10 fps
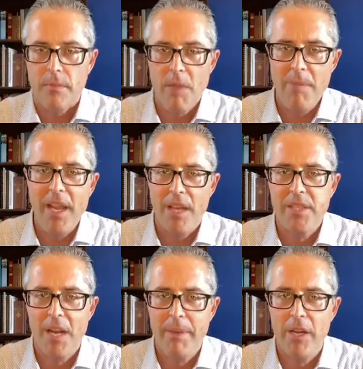Maybe God's
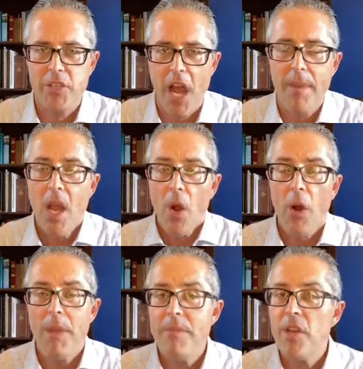got a better job. Or
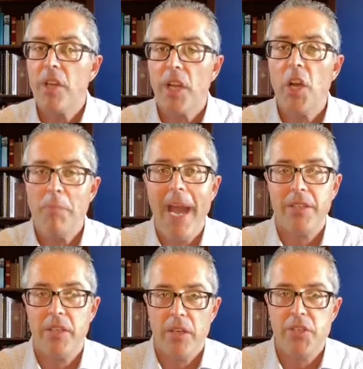maybe you're going to go back
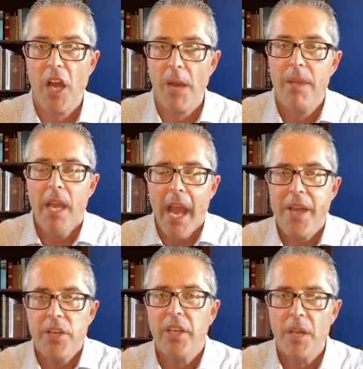to your job
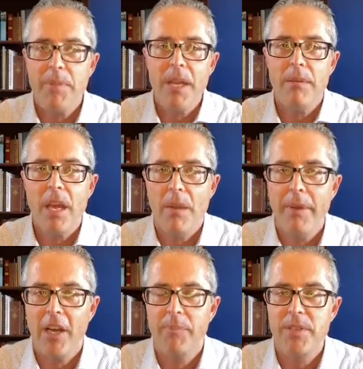and you're going to be in a
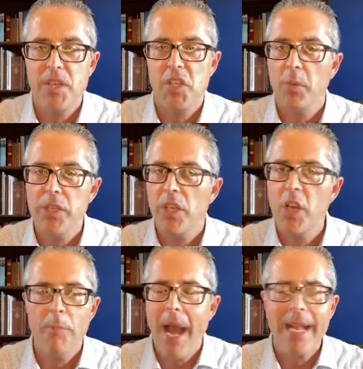better position when you
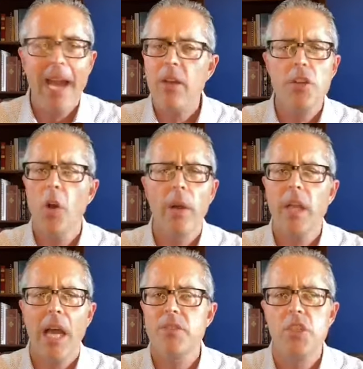go back. I don't know what
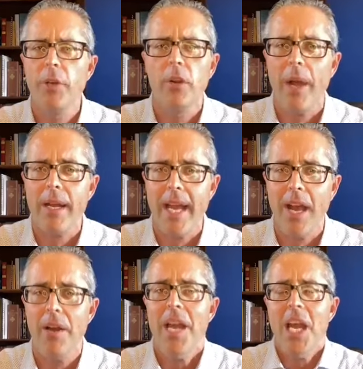God's doing right
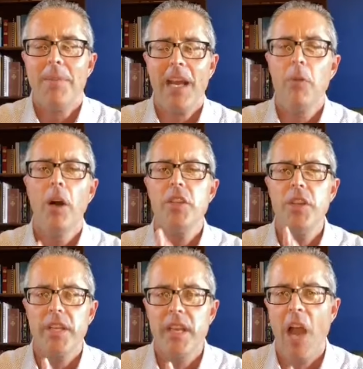now, but I want you
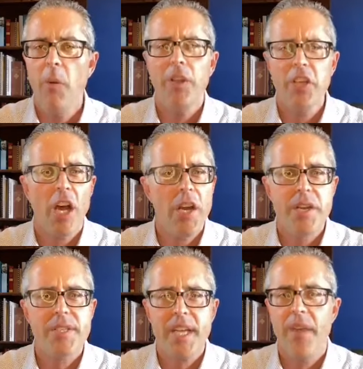to I want you to
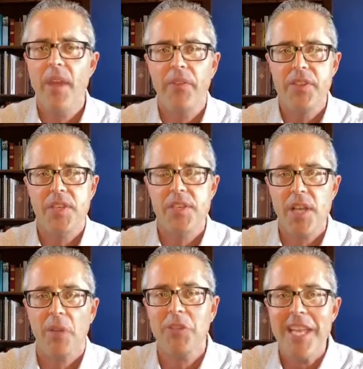understand that this is
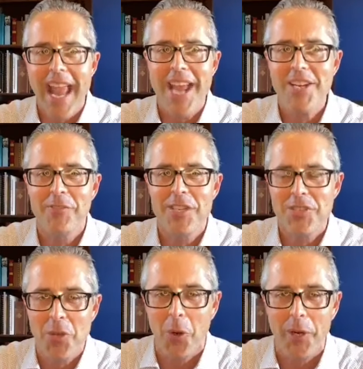not the end of the
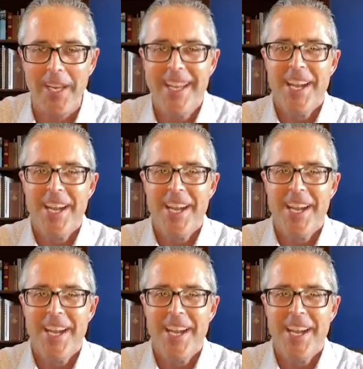story.